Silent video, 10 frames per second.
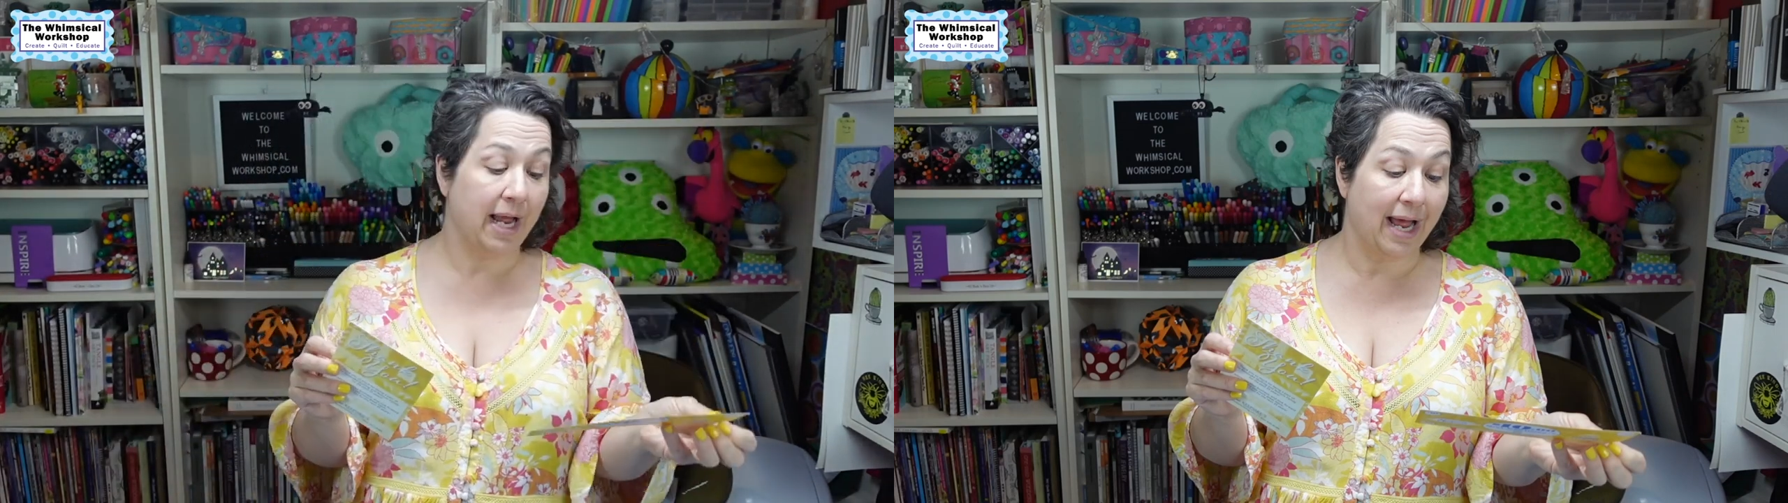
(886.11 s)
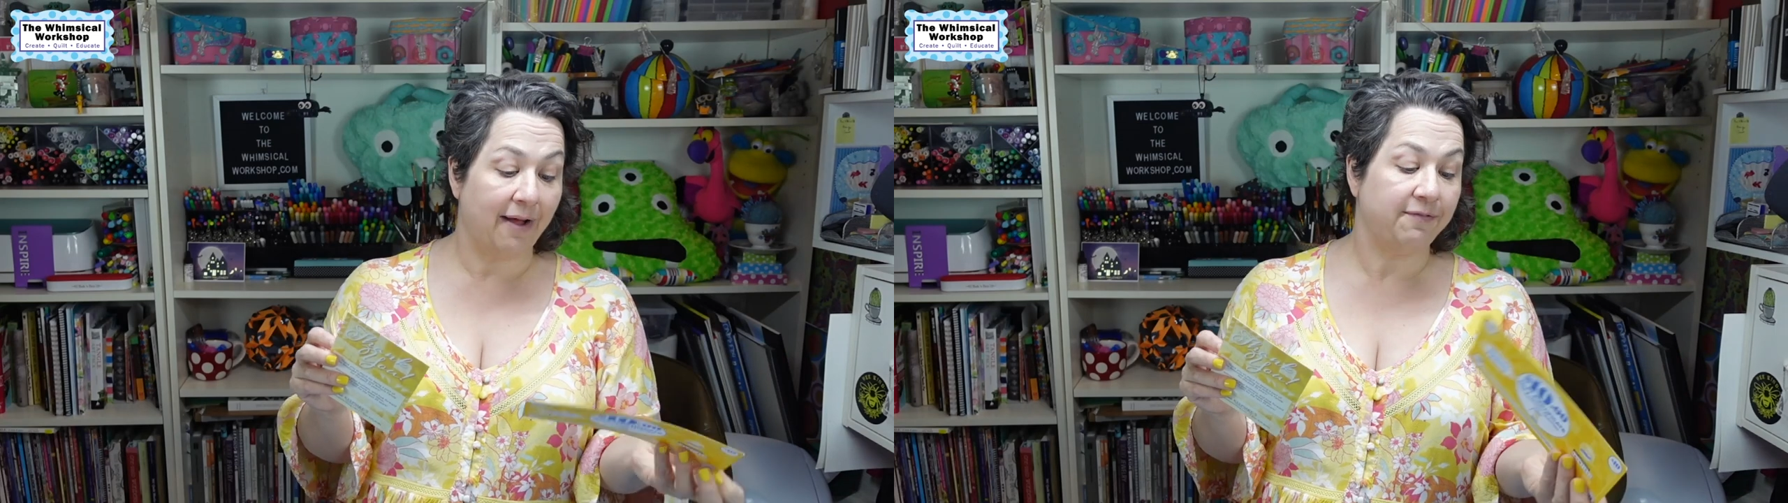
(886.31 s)

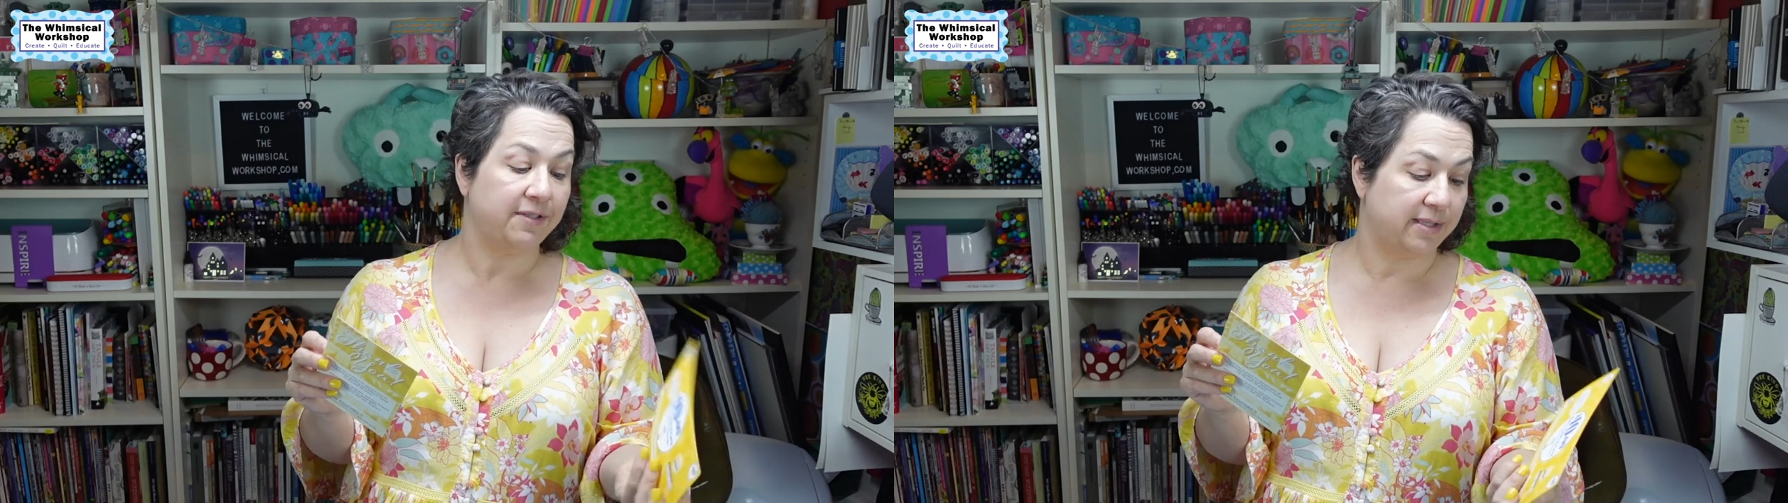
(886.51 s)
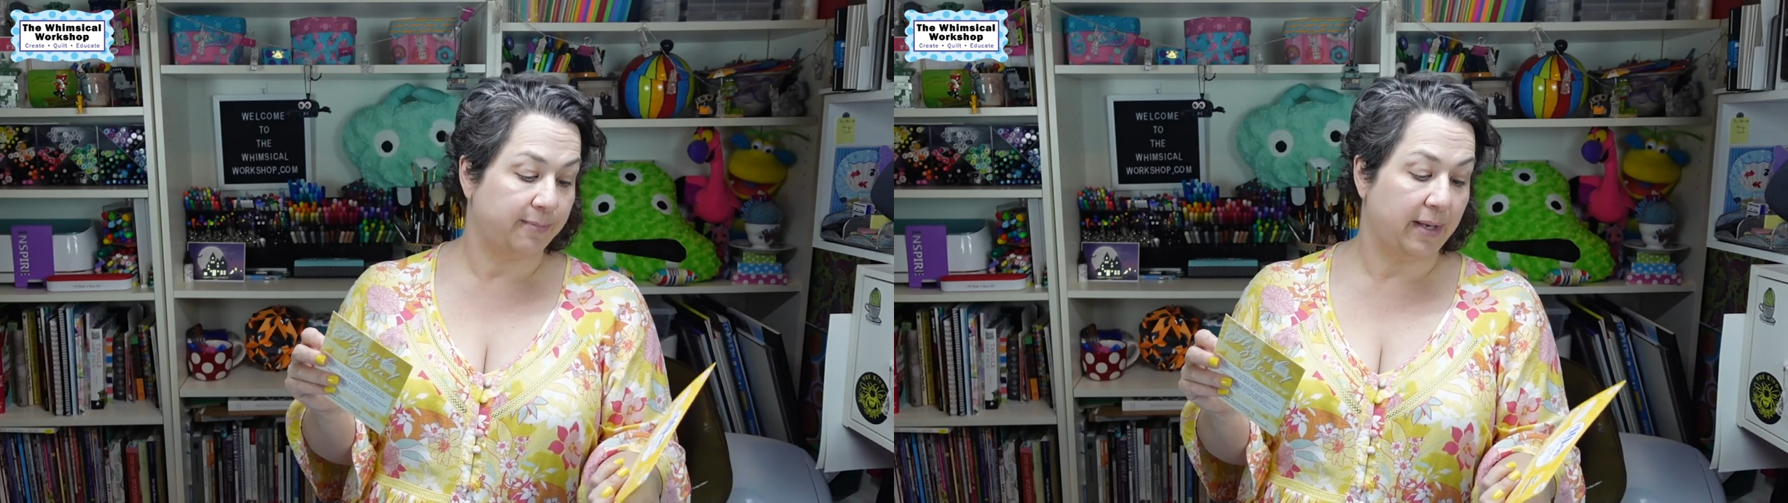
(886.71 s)
have
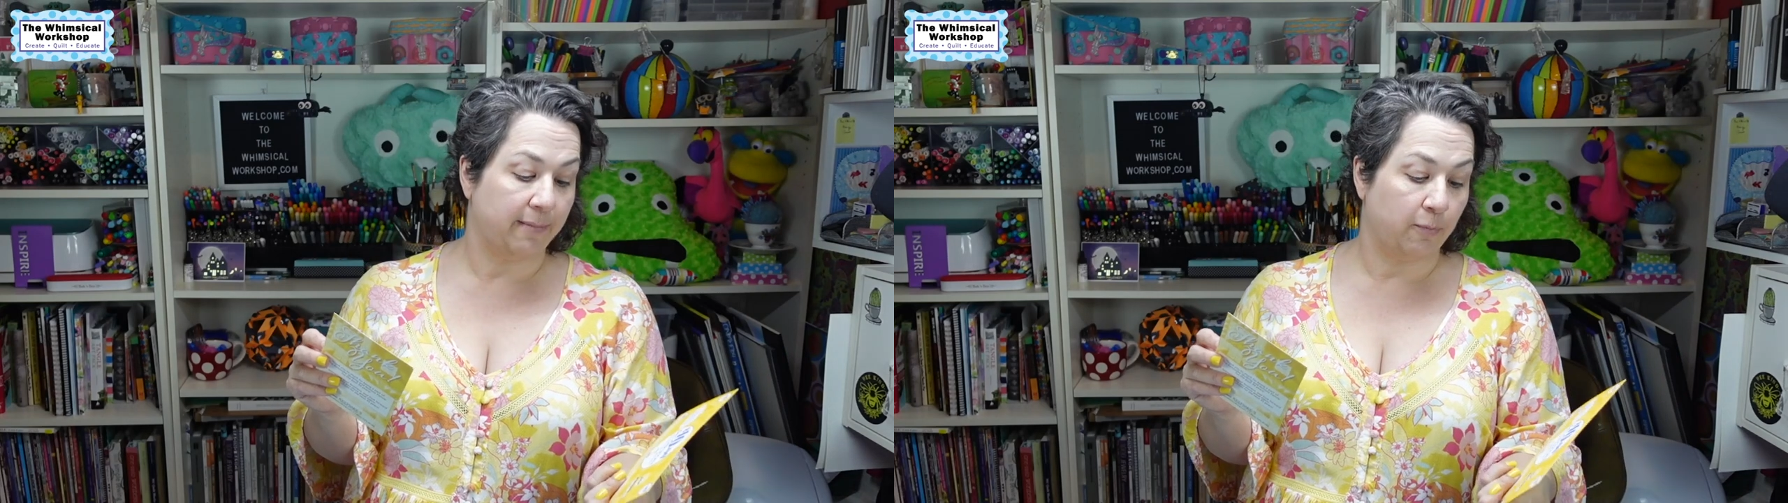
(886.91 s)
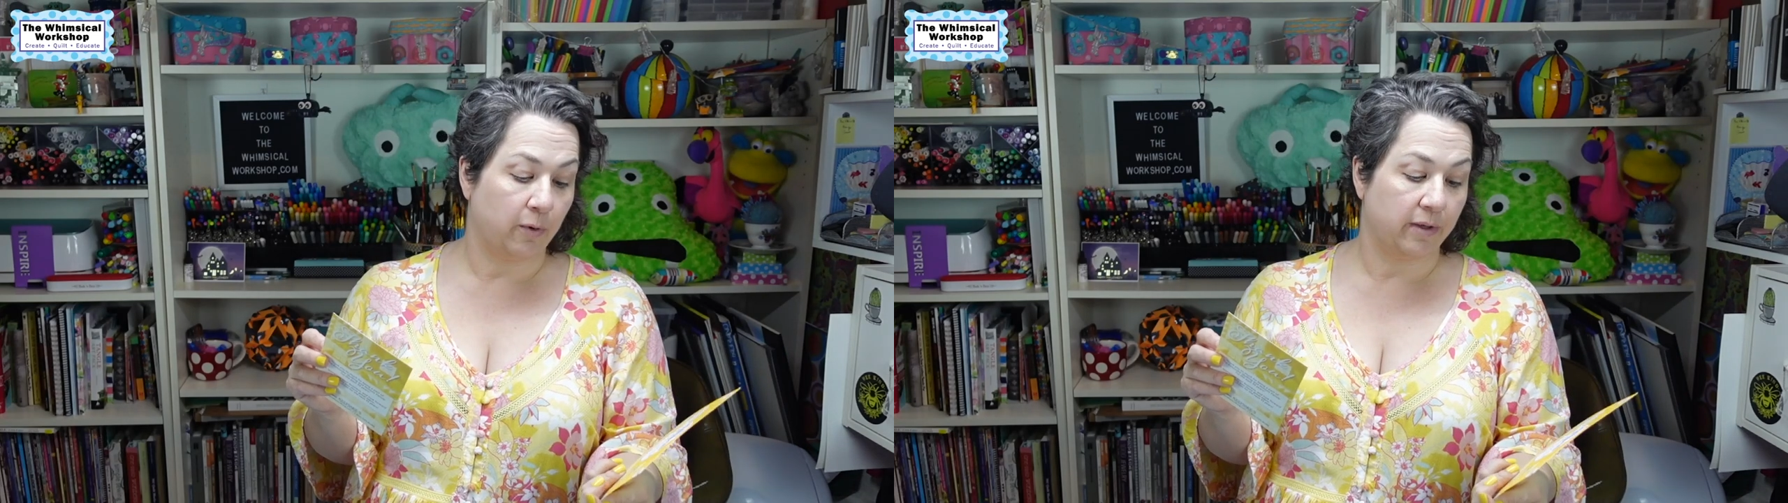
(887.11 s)
to
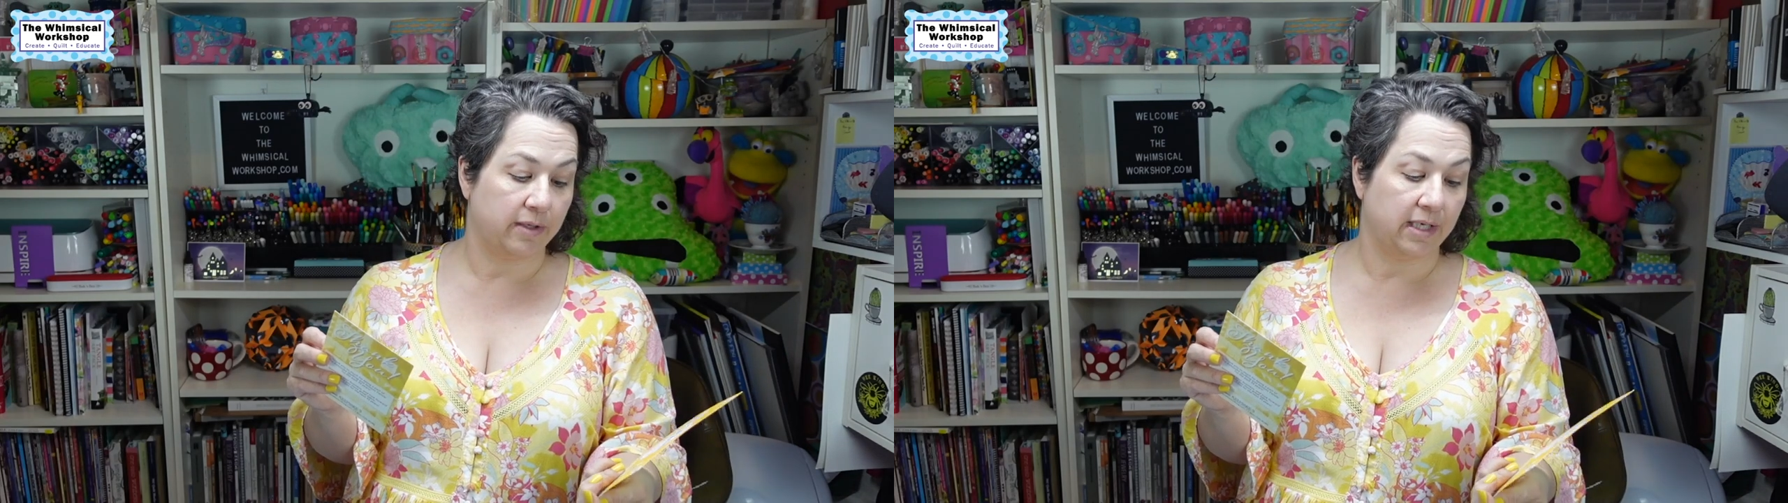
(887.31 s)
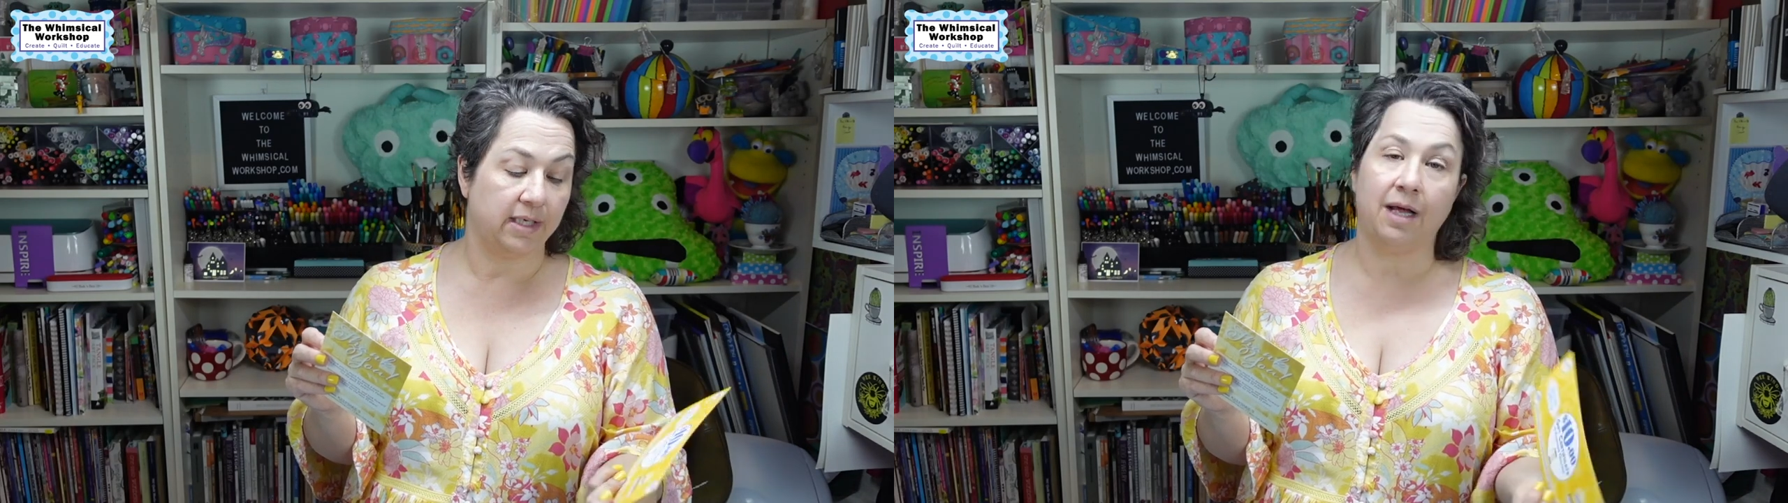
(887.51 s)
spend more than
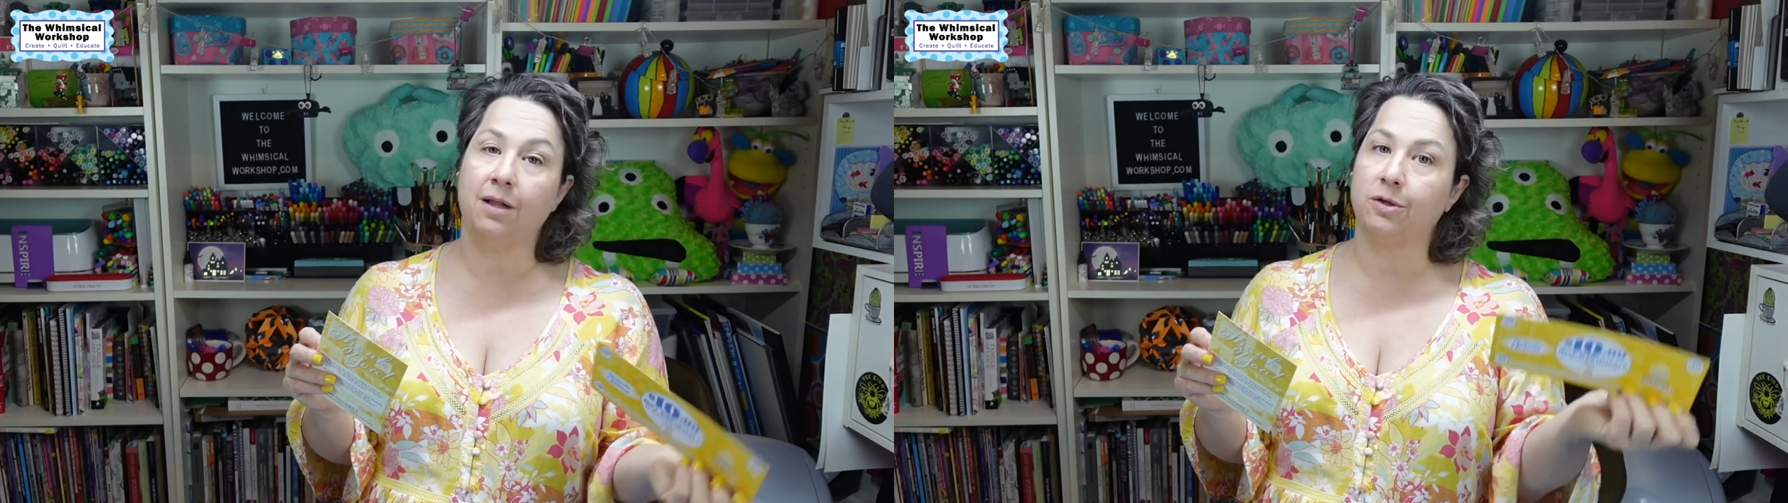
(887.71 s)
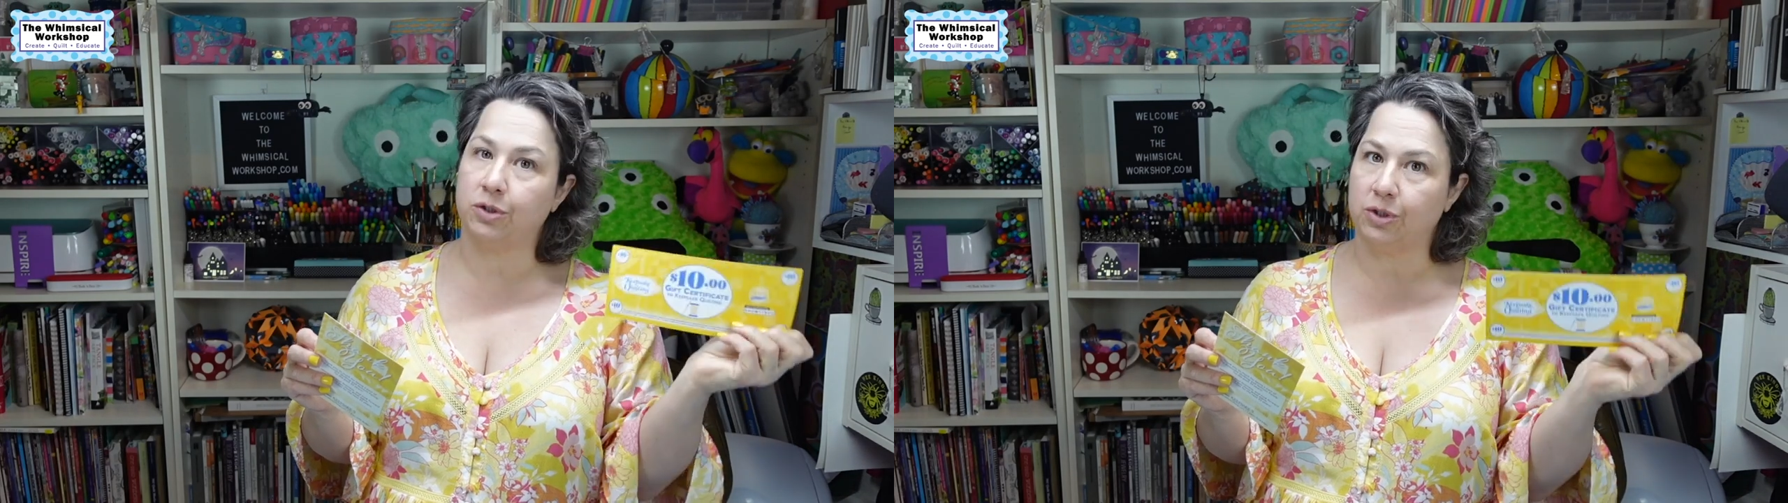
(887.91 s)

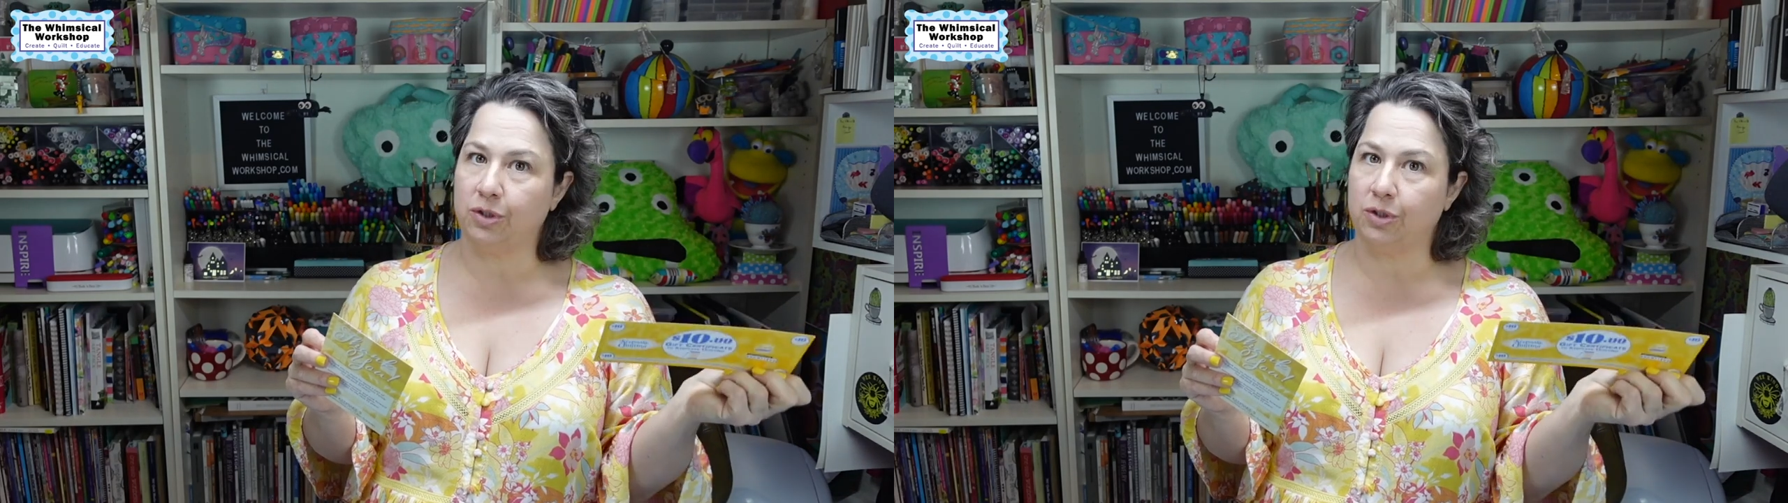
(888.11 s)
$10